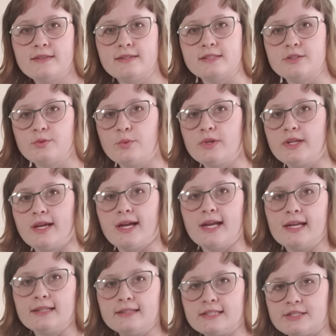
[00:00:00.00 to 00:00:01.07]
This one
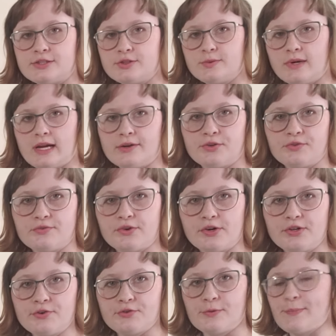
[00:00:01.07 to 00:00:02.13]
I at least knew how to
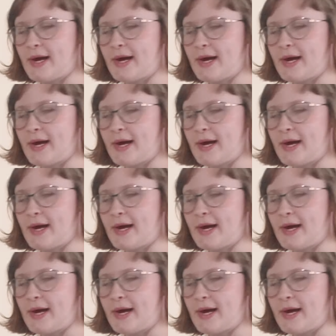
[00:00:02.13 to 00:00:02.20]
follow the